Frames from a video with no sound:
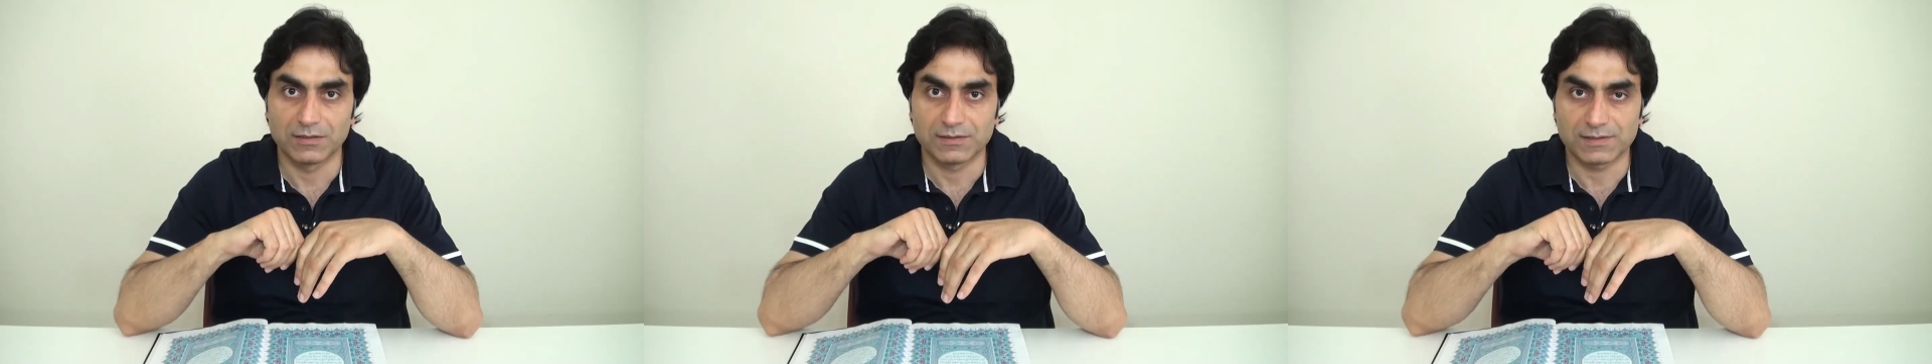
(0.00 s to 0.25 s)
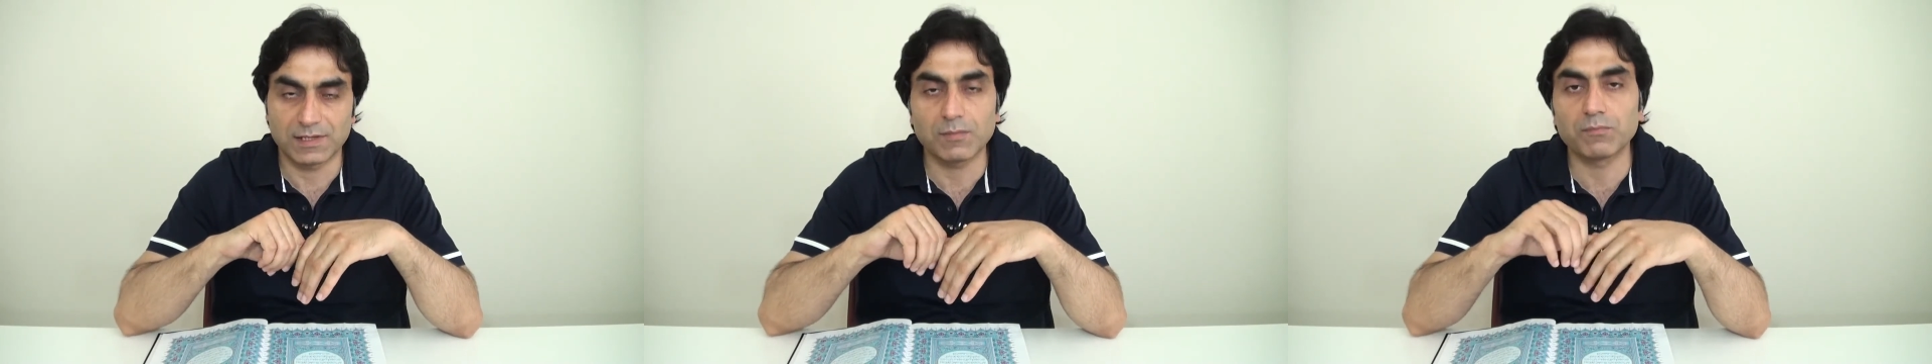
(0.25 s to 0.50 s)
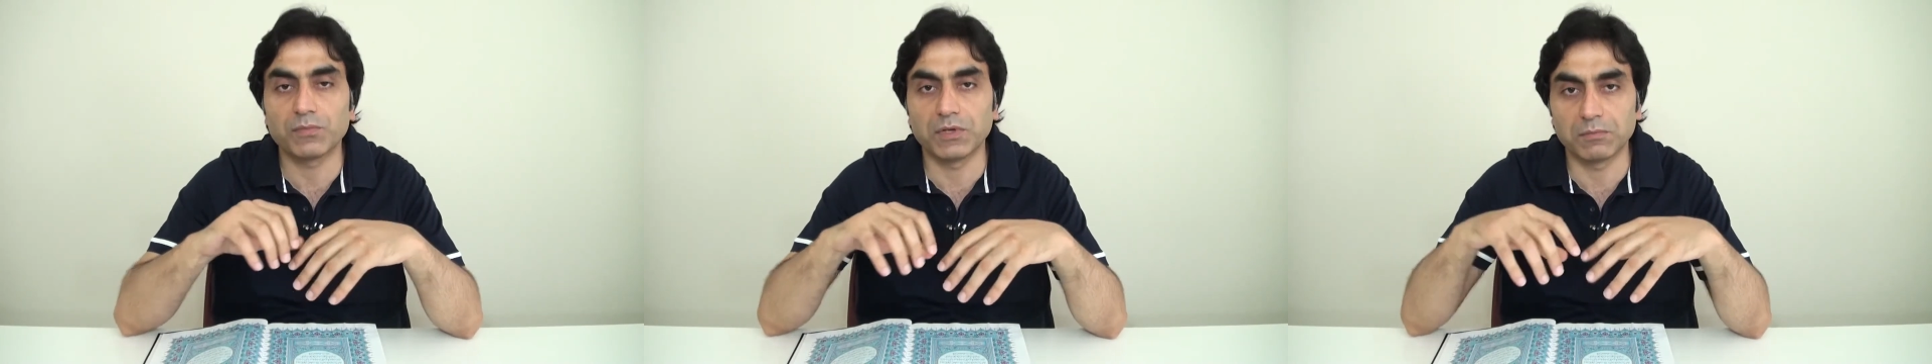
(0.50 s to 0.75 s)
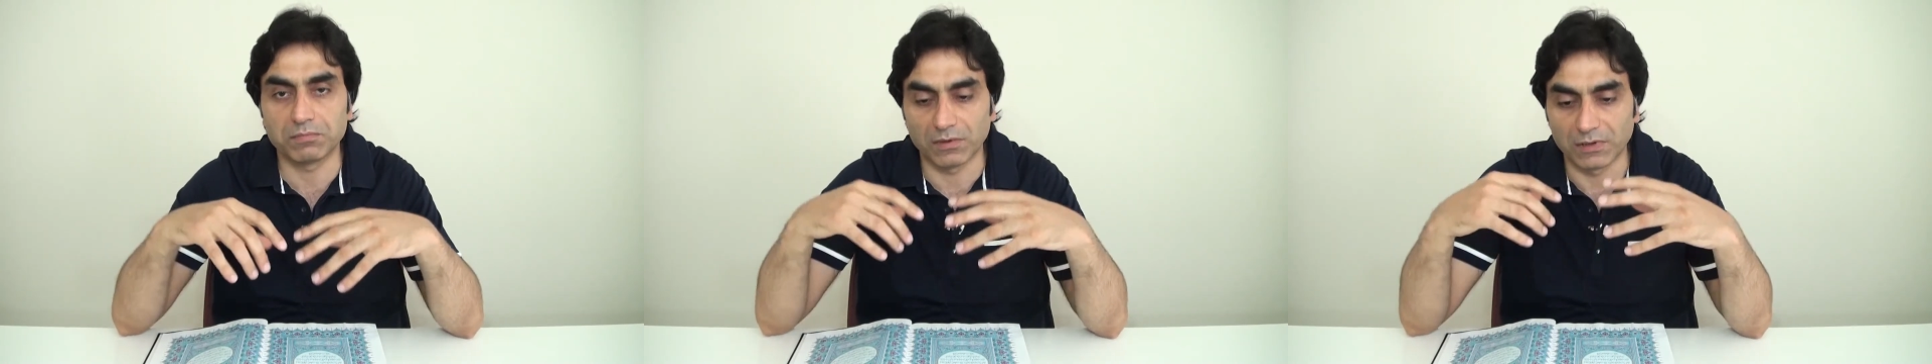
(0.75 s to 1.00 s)
Some
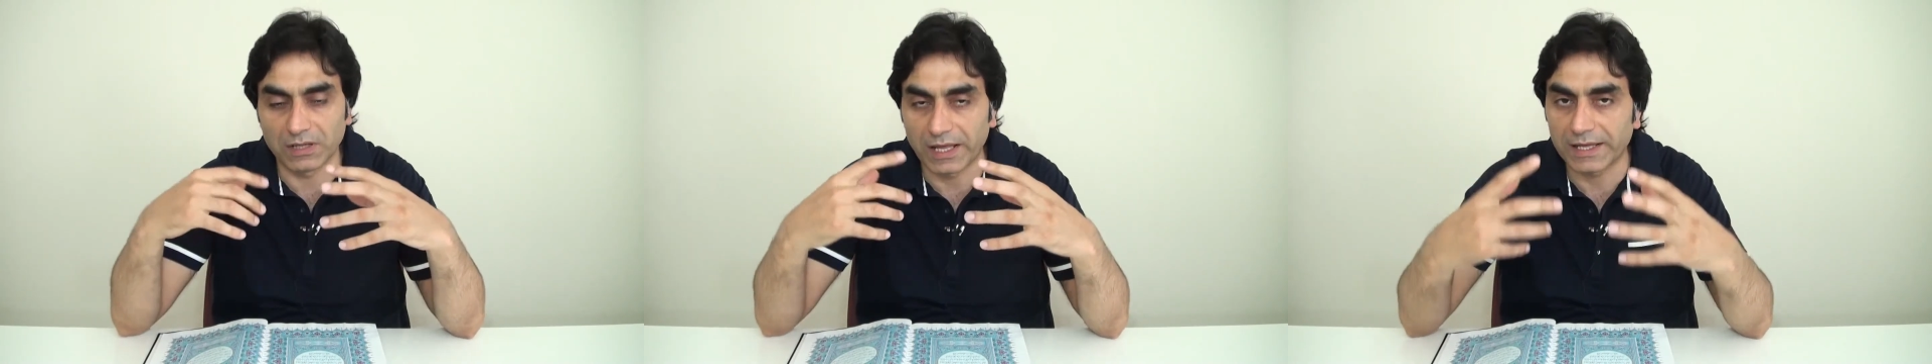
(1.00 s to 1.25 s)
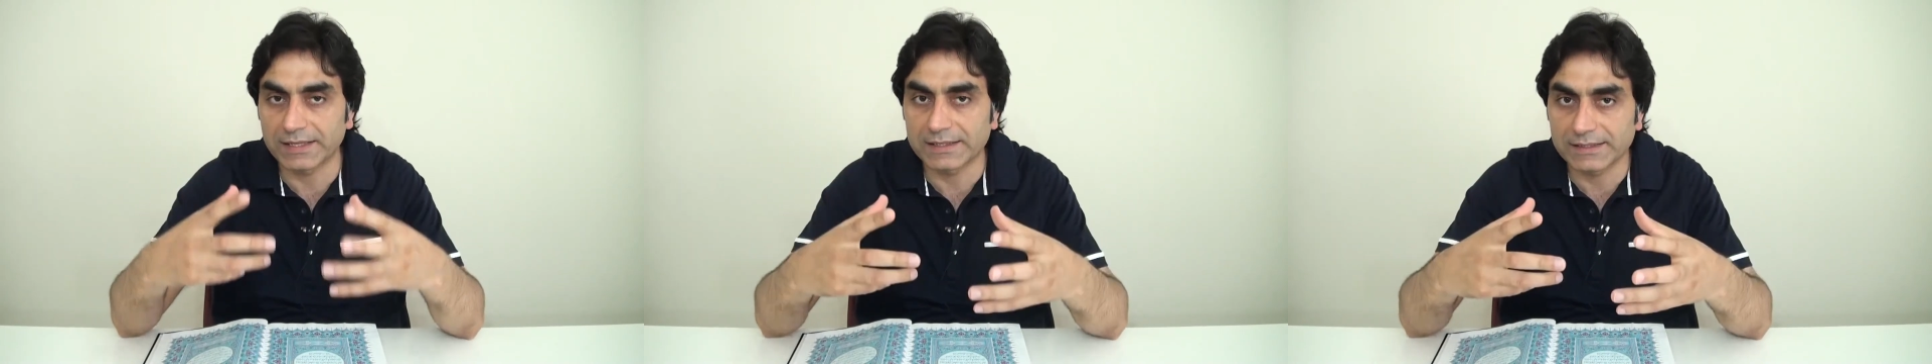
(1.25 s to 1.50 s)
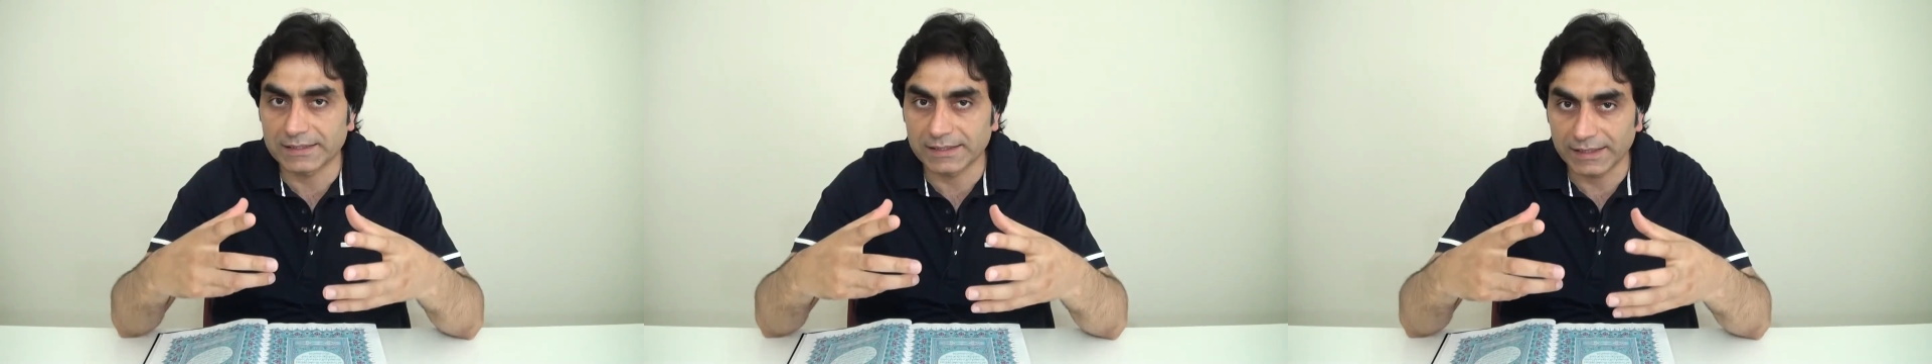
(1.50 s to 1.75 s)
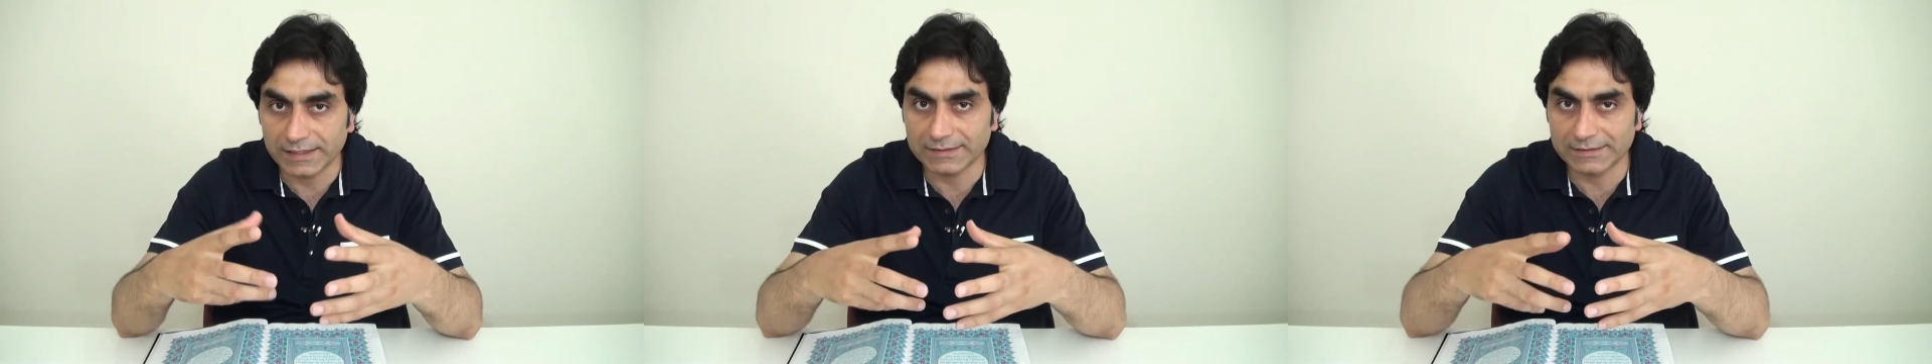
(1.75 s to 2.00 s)
people like
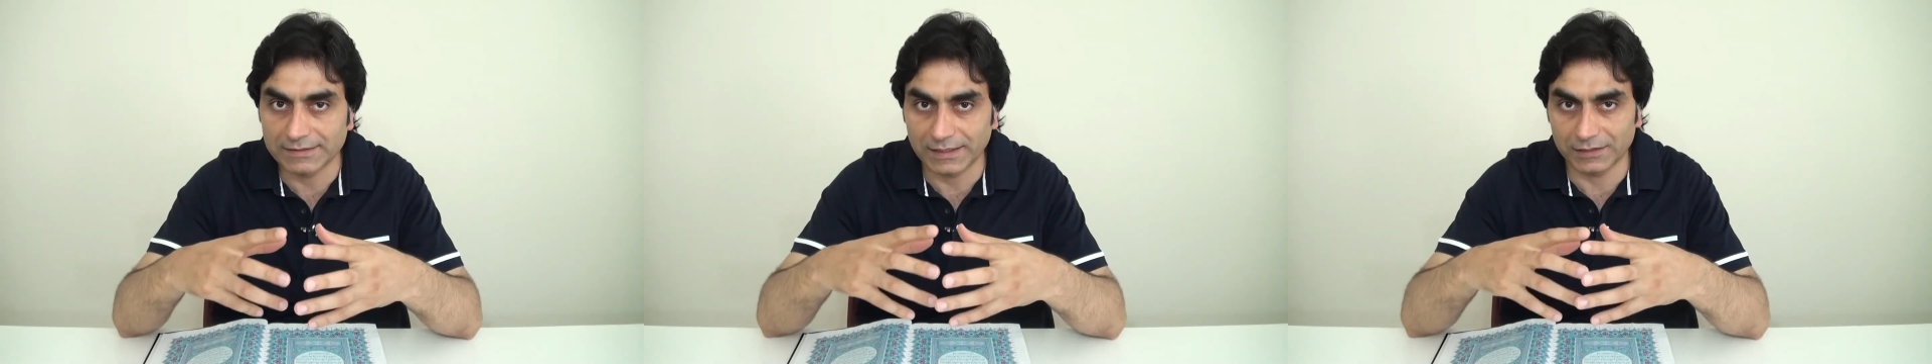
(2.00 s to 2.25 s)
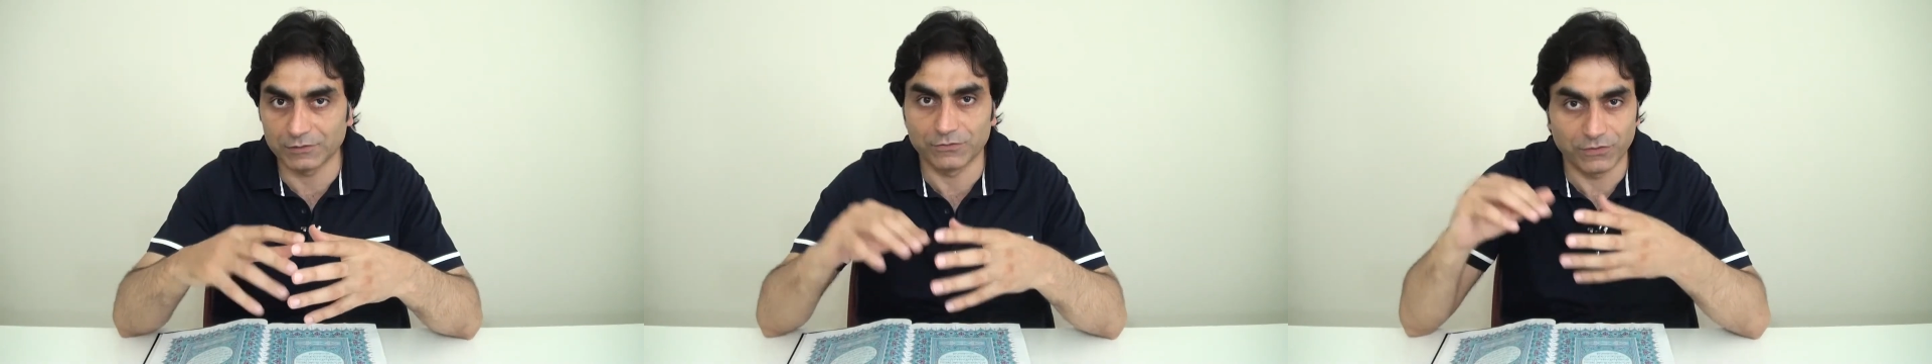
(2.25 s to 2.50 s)
it and